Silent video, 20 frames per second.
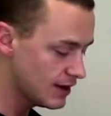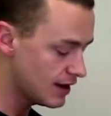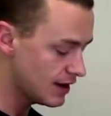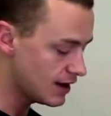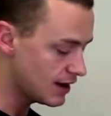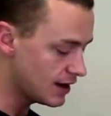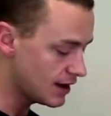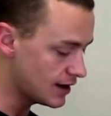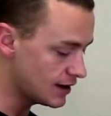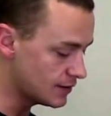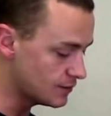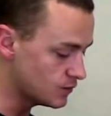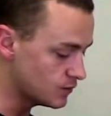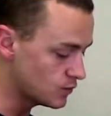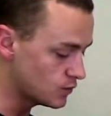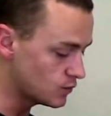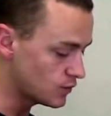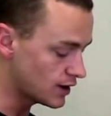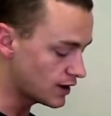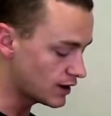
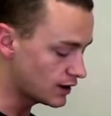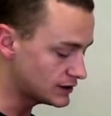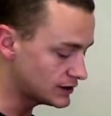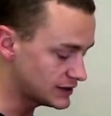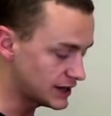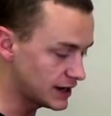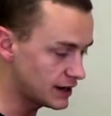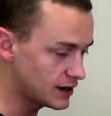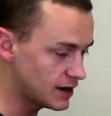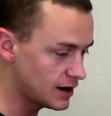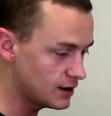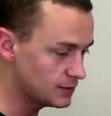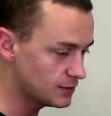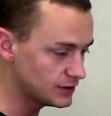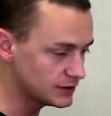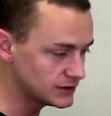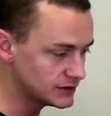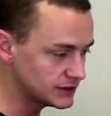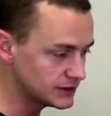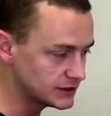Our
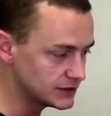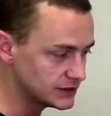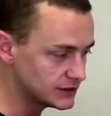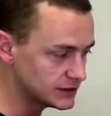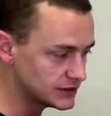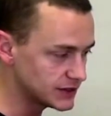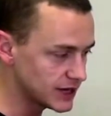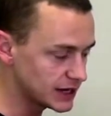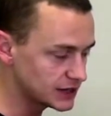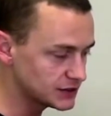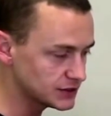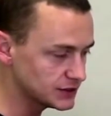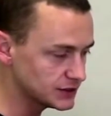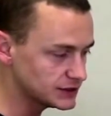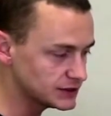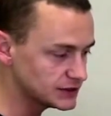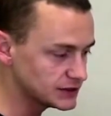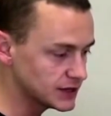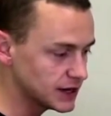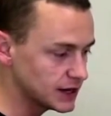tachometer sensor is actually
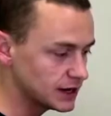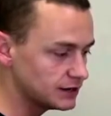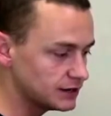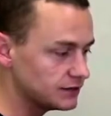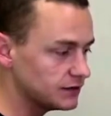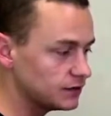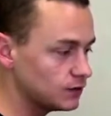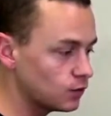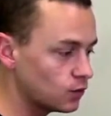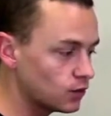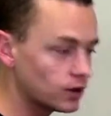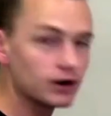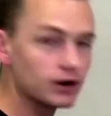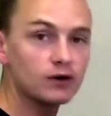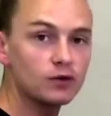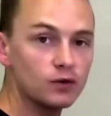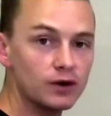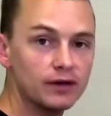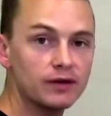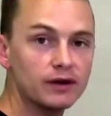designed to
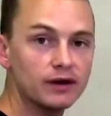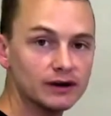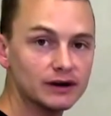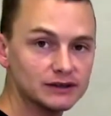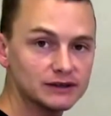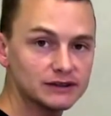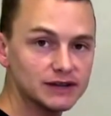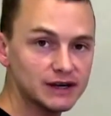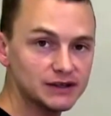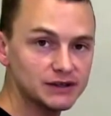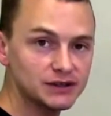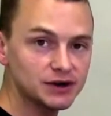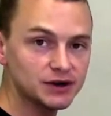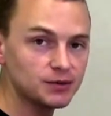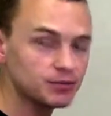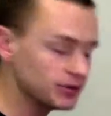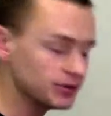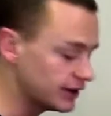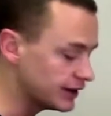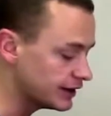work with our accessory
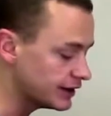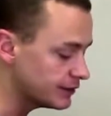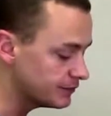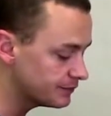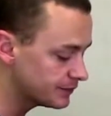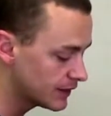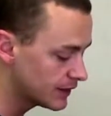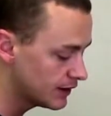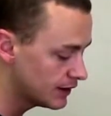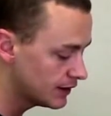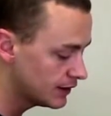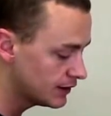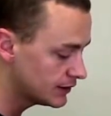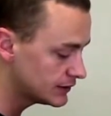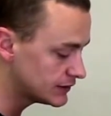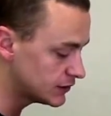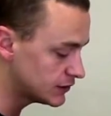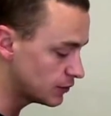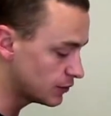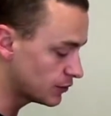plate.
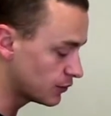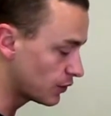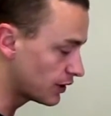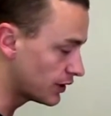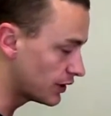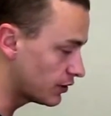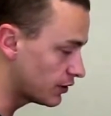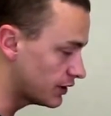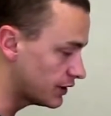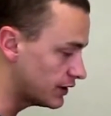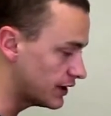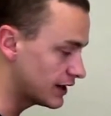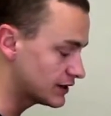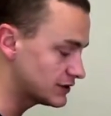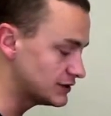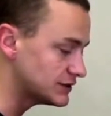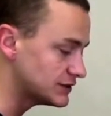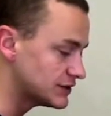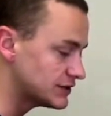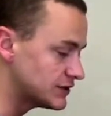So we're going to go ahead and
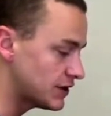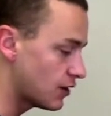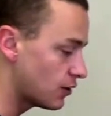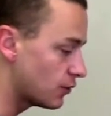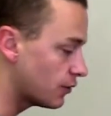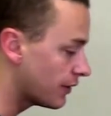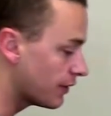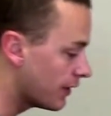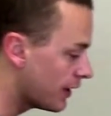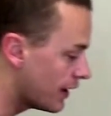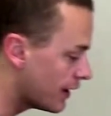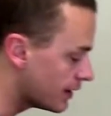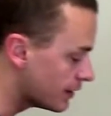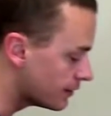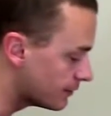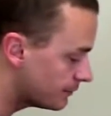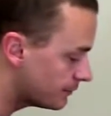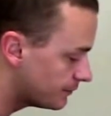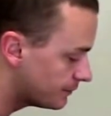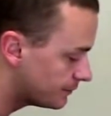actually start with
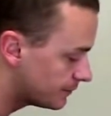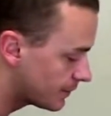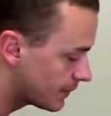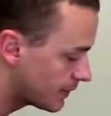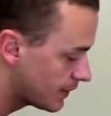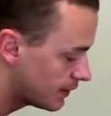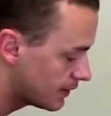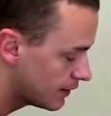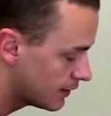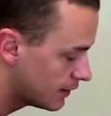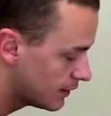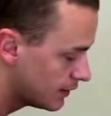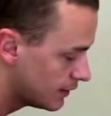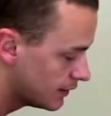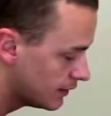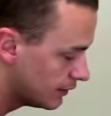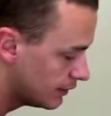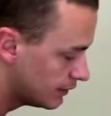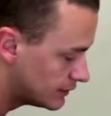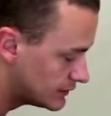that.
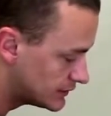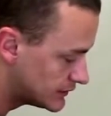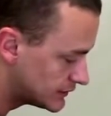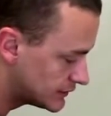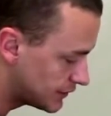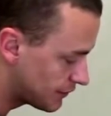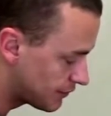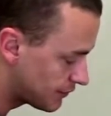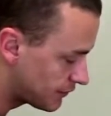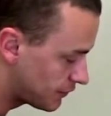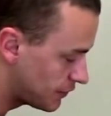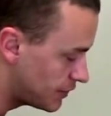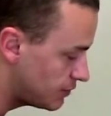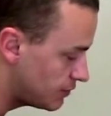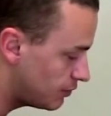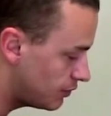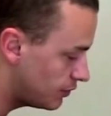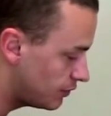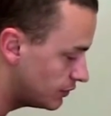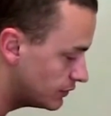This is a
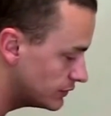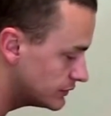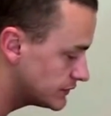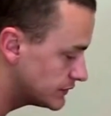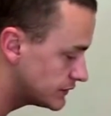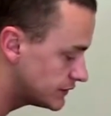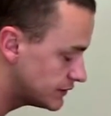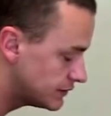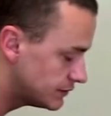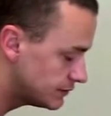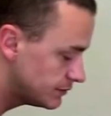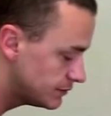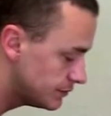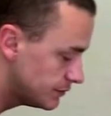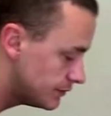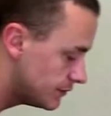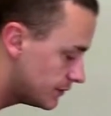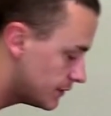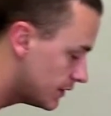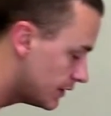3-pulse
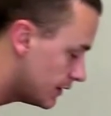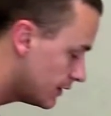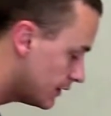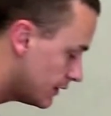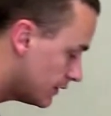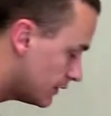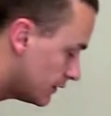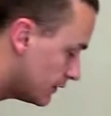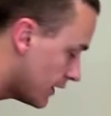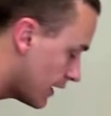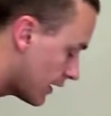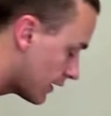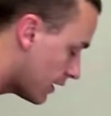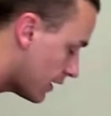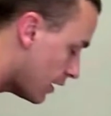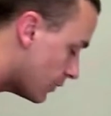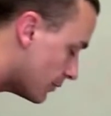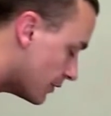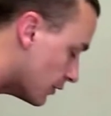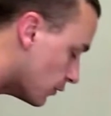
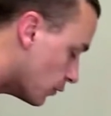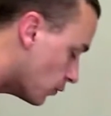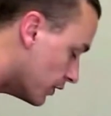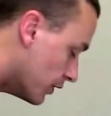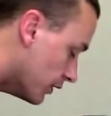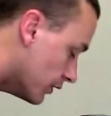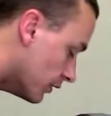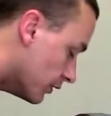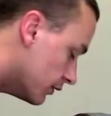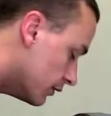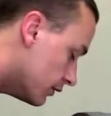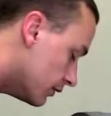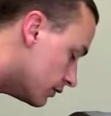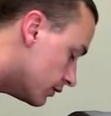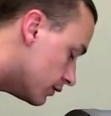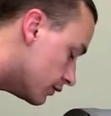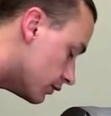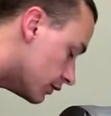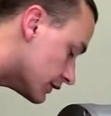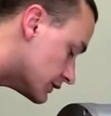tachometer wheel,
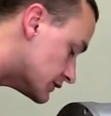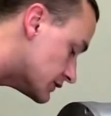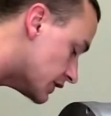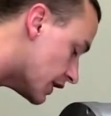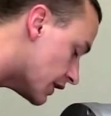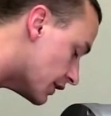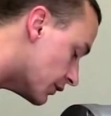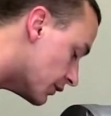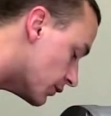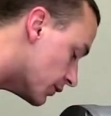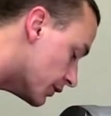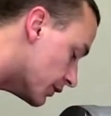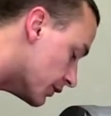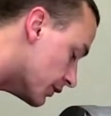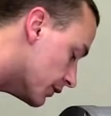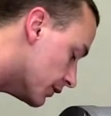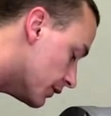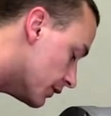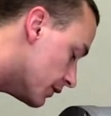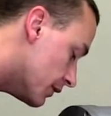or exciter
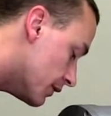wheel.